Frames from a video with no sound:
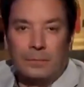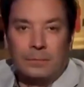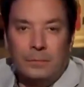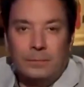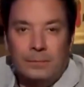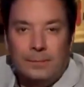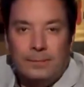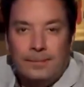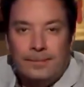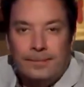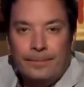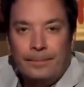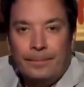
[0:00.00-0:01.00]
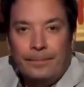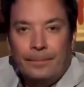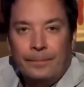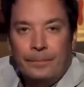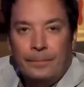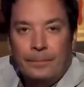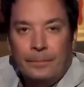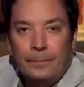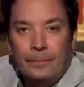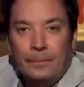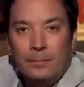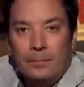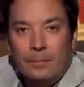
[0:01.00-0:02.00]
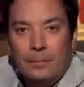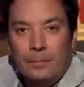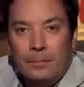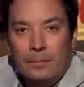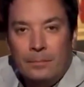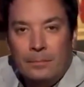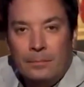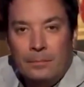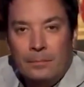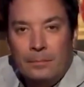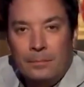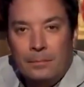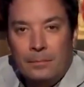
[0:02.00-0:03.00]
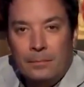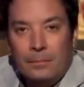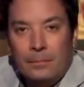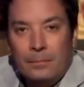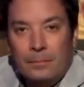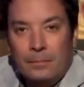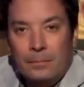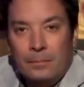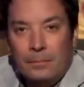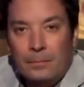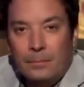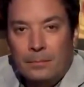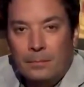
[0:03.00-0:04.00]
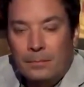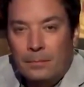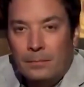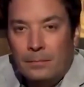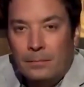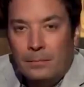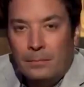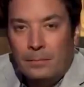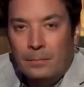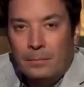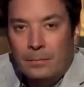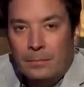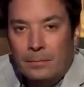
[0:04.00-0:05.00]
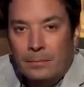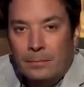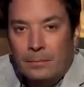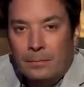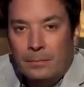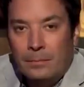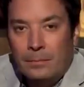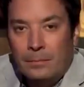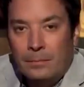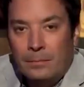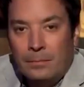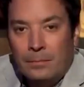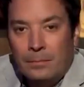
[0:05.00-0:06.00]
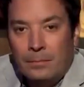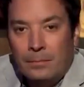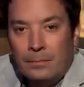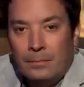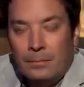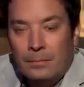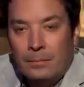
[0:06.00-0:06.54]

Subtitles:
This person isn't speaking.